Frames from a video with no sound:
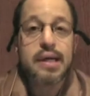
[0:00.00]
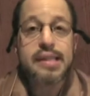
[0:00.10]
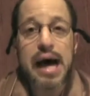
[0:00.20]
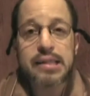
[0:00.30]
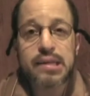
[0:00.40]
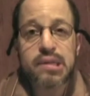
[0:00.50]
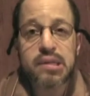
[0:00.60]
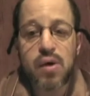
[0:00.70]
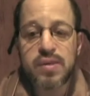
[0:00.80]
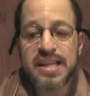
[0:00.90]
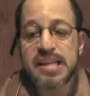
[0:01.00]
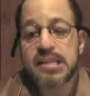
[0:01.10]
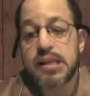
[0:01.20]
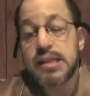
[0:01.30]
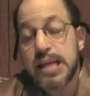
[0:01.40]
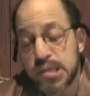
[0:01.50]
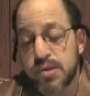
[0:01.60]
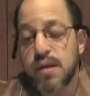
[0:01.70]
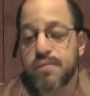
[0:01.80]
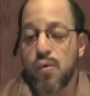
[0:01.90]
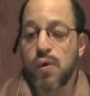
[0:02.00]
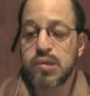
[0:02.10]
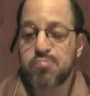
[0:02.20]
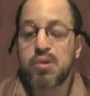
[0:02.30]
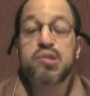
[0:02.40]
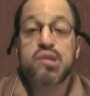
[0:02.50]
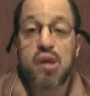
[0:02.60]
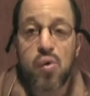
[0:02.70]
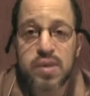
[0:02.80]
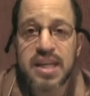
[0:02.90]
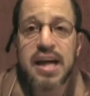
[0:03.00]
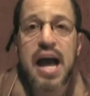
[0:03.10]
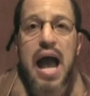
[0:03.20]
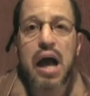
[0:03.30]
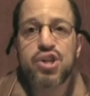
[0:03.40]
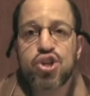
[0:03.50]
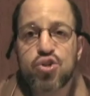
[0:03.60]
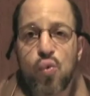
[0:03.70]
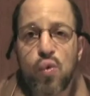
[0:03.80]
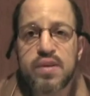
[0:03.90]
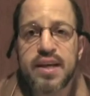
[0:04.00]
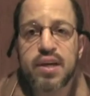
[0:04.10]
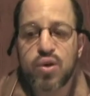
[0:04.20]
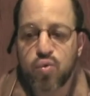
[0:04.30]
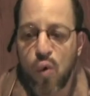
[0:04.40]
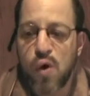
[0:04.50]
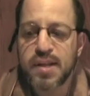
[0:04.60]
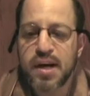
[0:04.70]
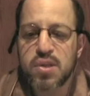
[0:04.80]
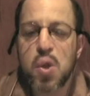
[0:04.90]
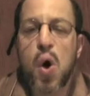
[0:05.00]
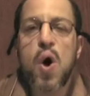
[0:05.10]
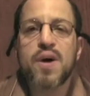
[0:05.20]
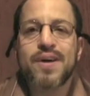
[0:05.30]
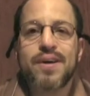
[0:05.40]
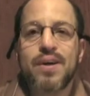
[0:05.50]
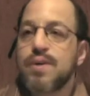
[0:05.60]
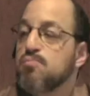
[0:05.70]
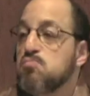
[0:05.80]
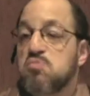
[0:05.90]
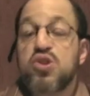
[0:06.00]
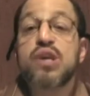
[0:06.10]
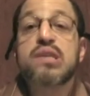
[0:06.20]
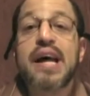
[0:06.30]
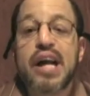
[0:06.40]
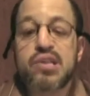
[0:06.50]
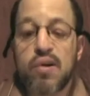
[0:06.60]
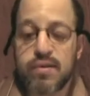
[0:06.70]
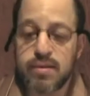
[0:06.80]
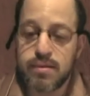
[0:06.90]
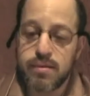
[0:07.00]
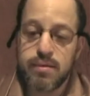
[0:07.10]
Not as slowly as the lizard, of course, but slowly and surely crawling along just like a turtle.